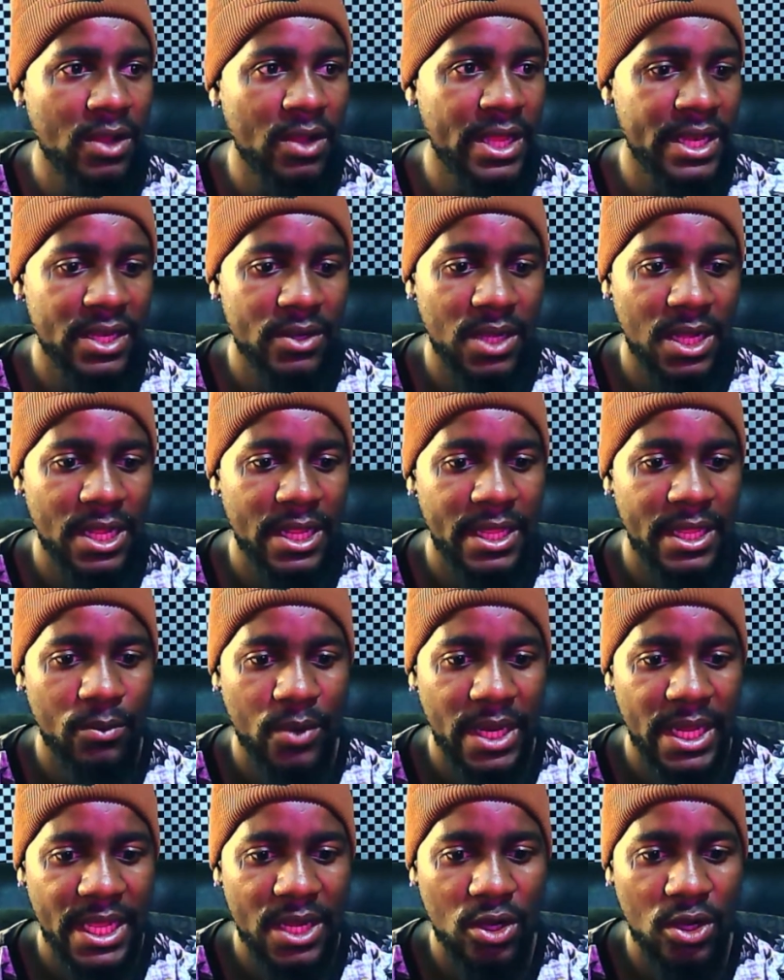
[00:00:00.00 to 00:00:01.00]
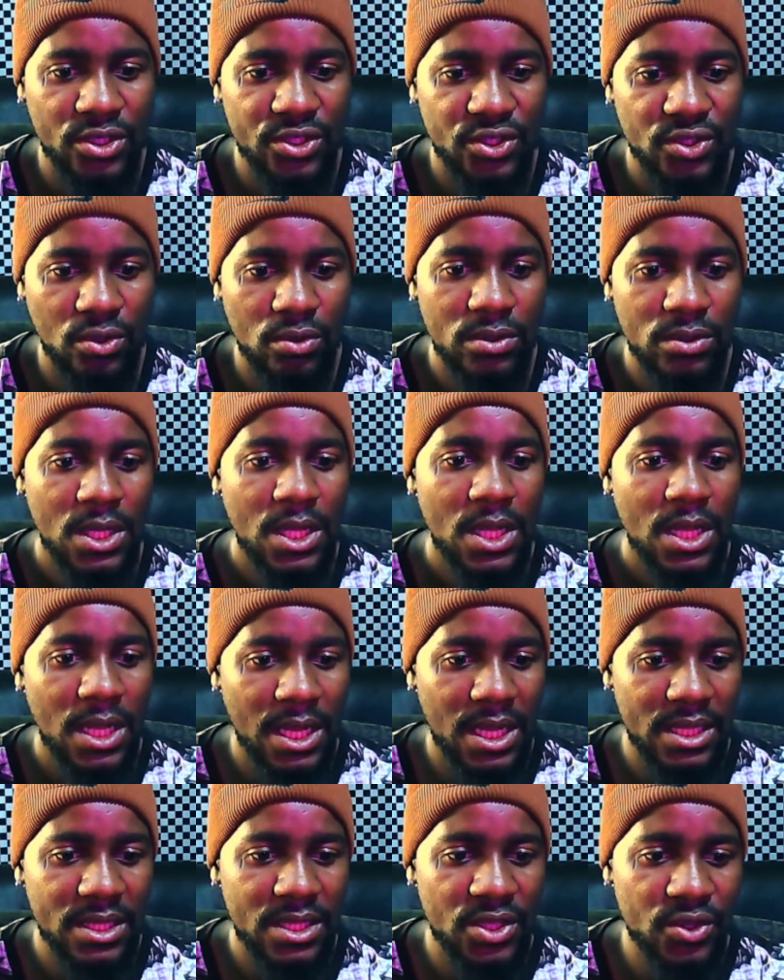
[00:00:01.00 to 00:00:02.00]
And we had also
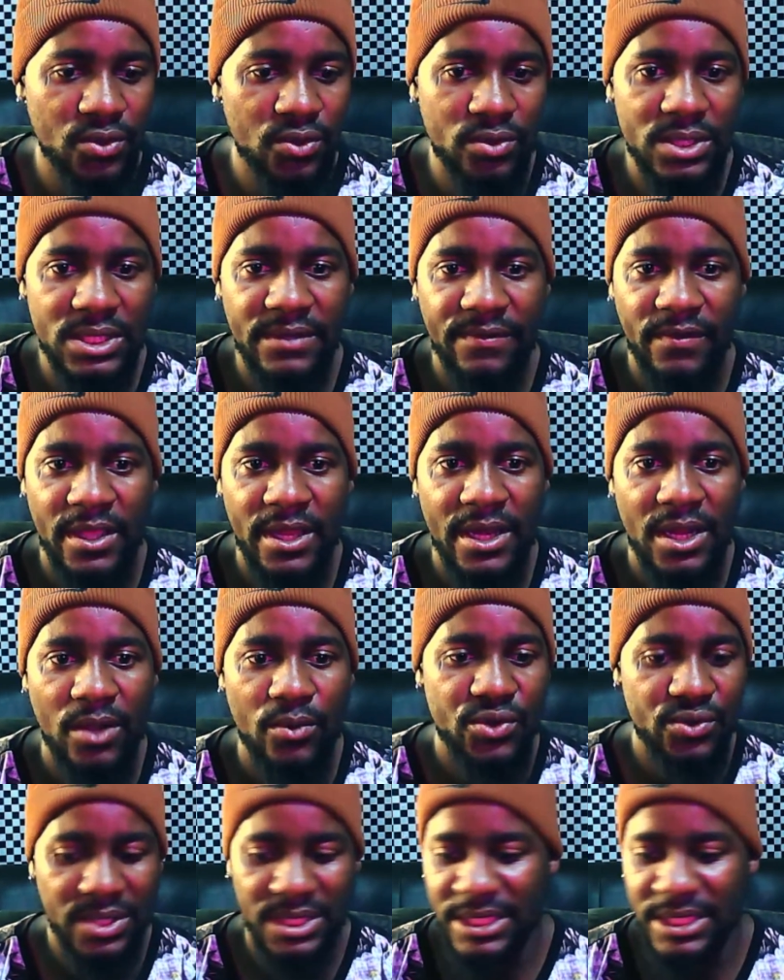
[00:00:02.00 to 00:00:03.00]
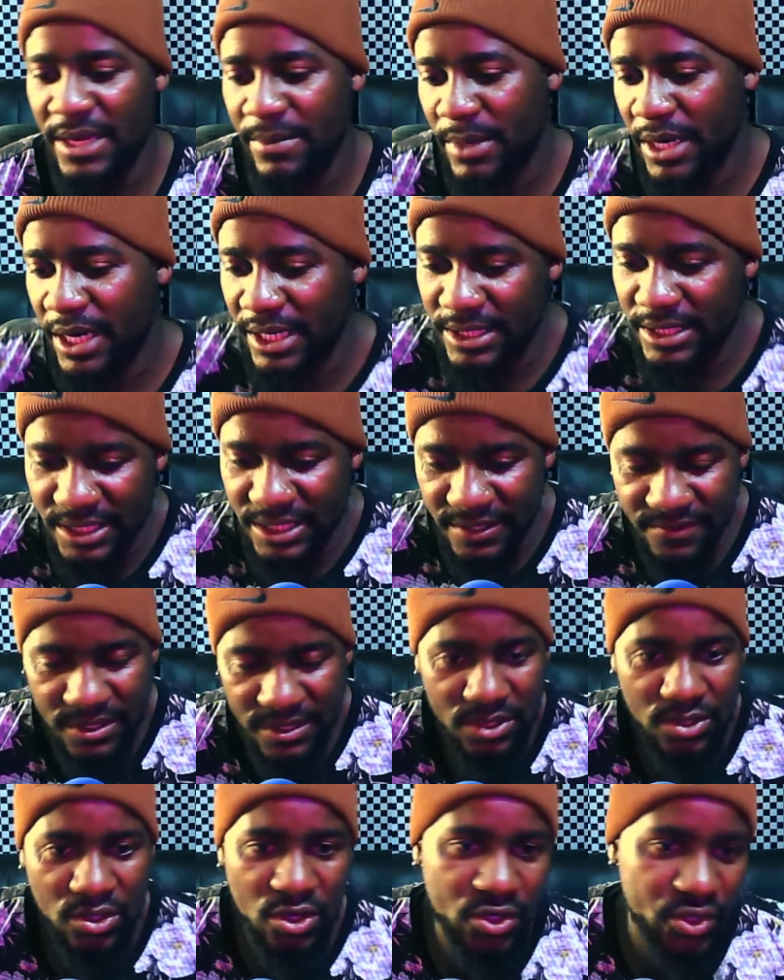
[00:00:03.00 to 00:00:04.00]
the new defender which was signed by Kaizer Chiefs is
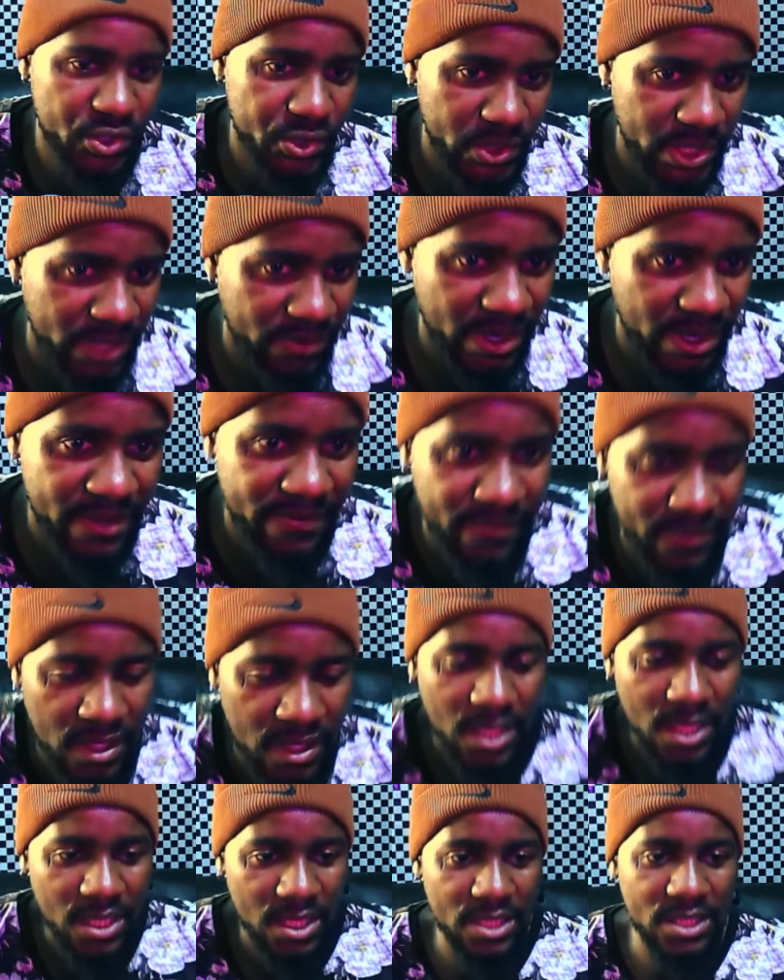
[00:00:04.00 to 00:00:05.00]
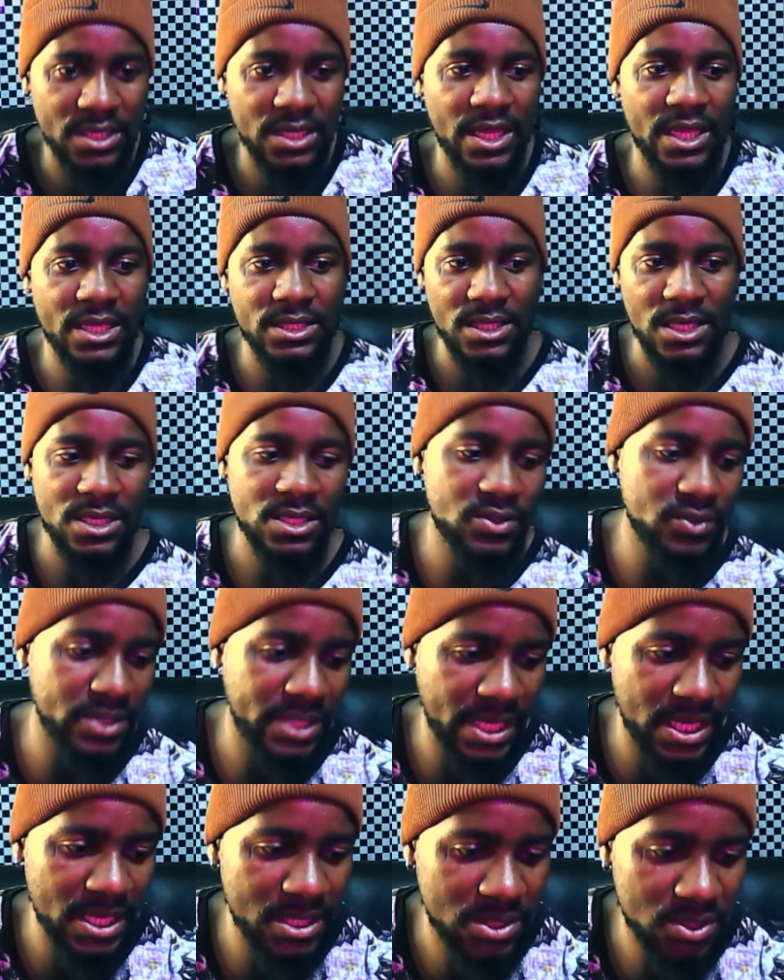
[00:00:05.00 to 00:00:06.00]
going to arrive in SA
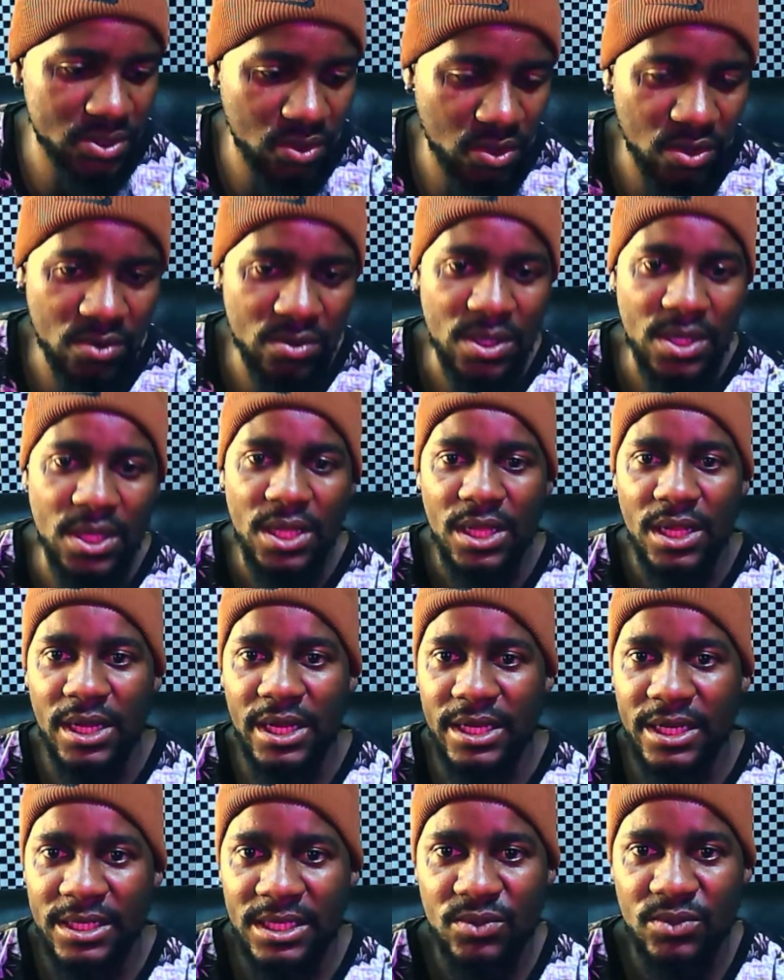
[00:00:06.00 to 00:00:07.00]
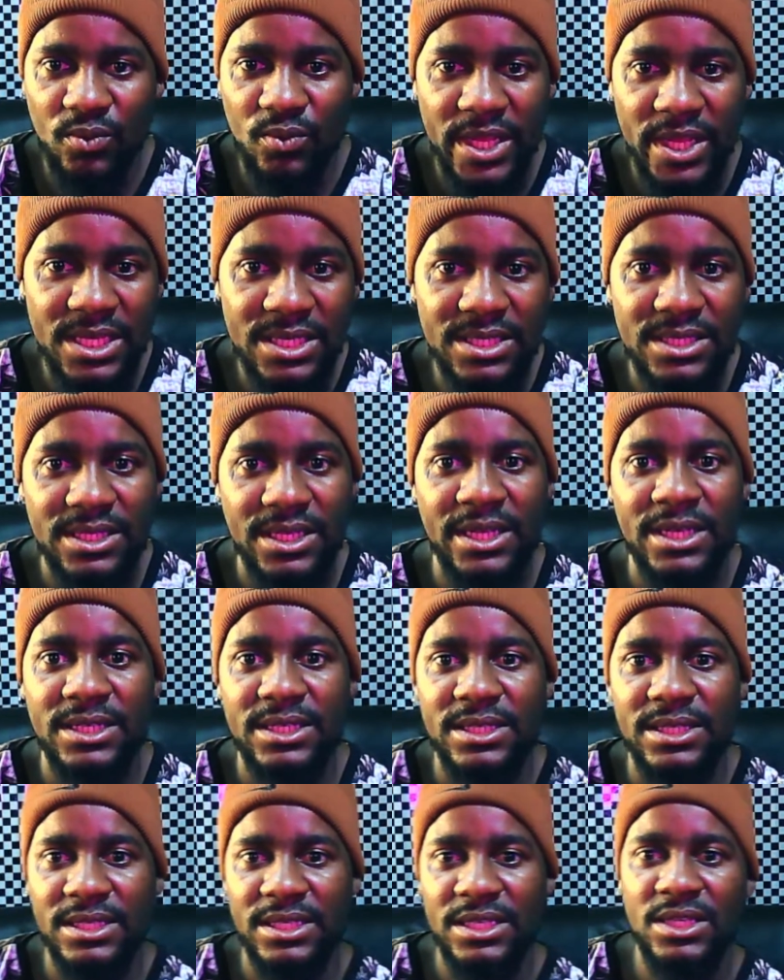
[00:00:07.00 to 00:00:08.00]
today. So let us just wait and
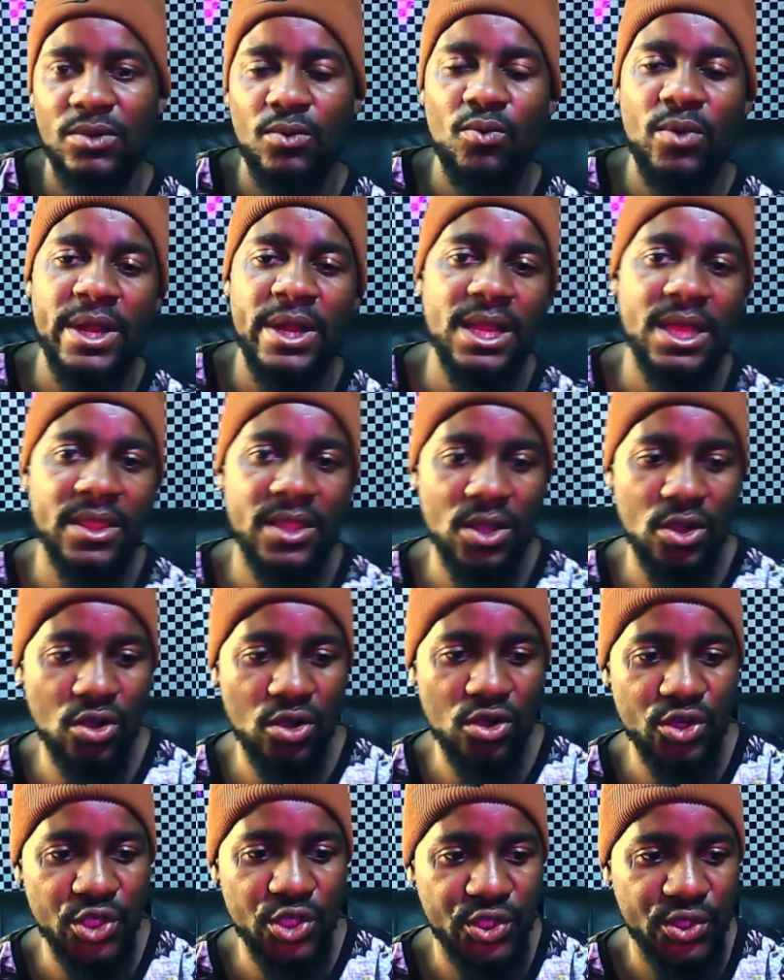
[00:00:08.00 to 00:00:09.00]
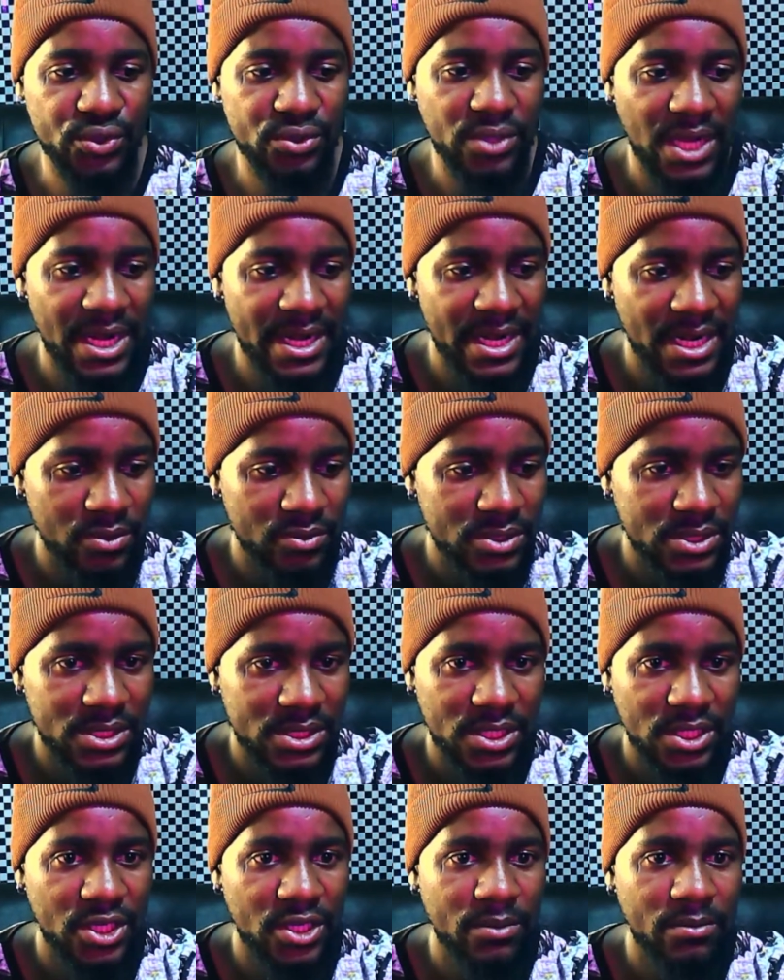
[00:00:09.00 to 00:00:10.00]
see when are they going to announce
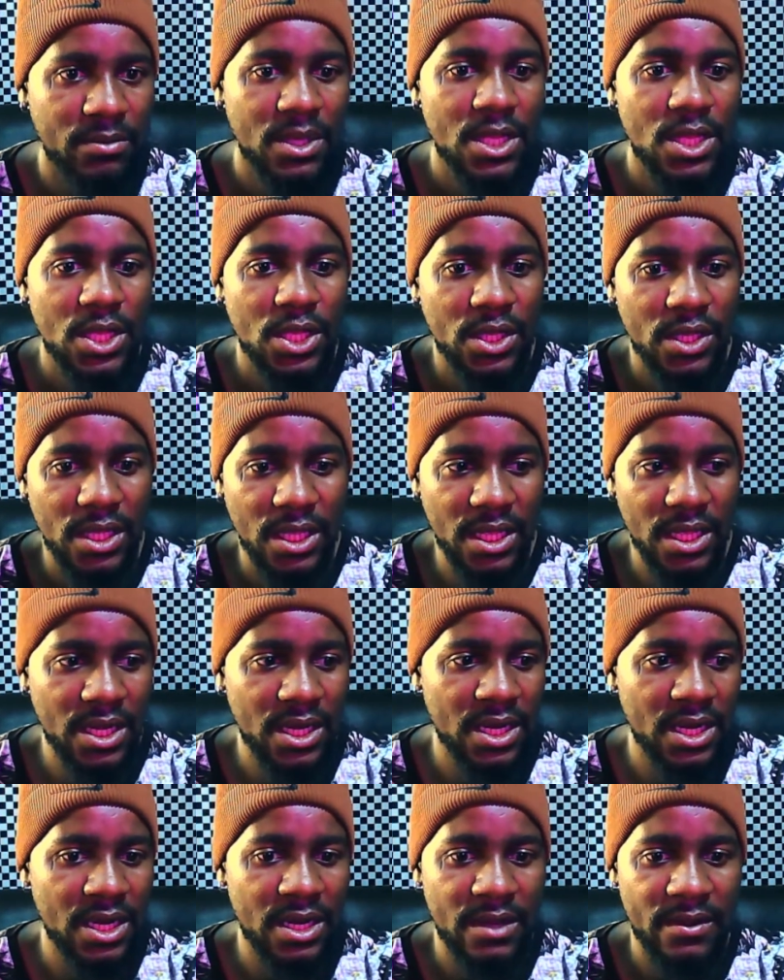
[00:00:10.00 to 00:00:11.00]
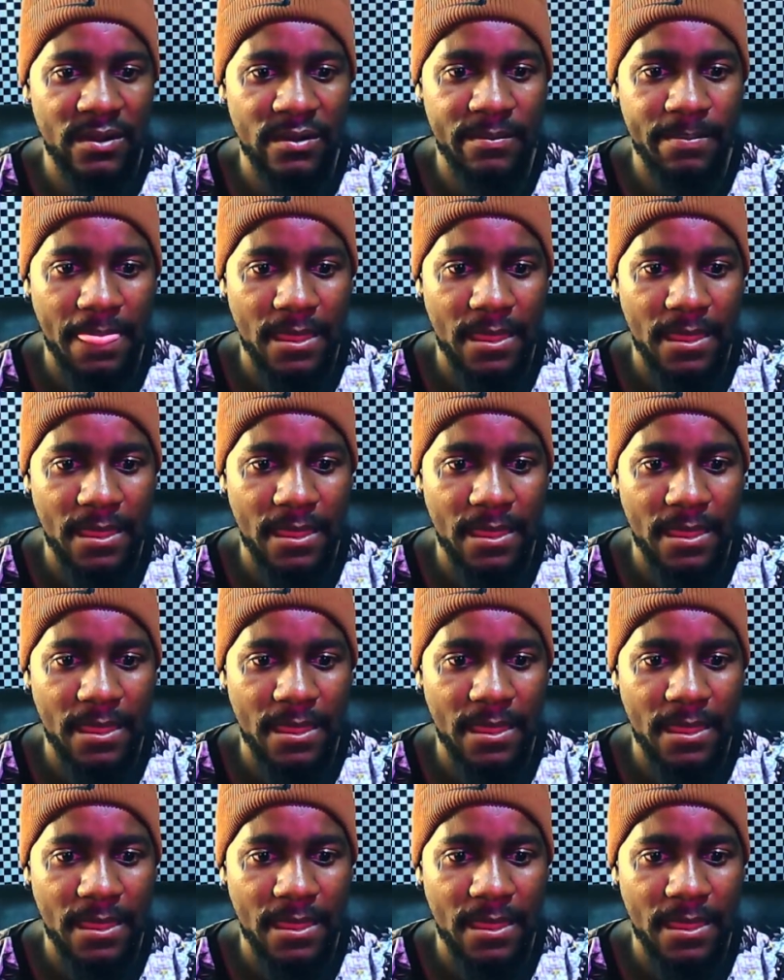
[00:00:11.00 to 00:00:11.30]
him. Welcome